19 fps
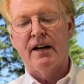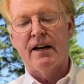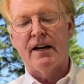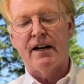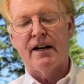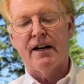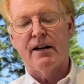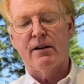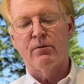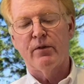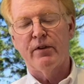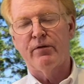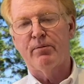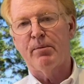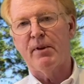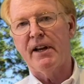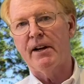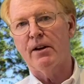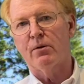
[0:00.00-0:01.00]
Uh, we've
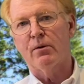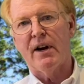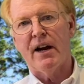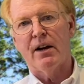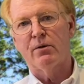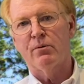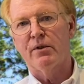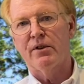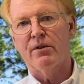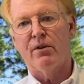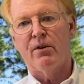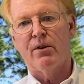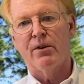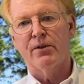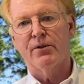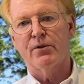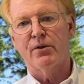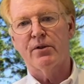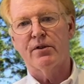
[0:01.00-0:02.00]
played around with all
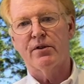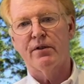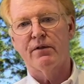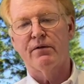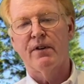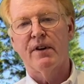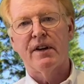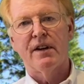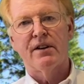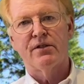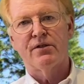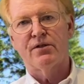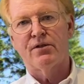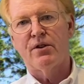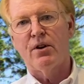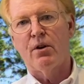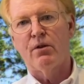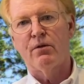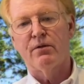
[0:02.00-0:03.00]
sorts of
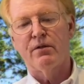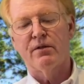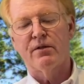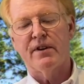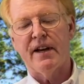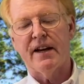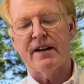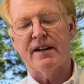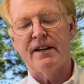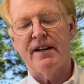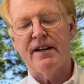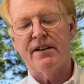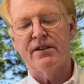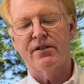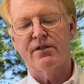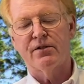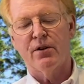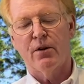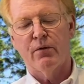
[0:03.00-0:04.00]
stone techniques
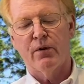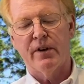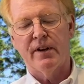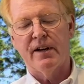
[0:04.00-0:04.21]
and so forth.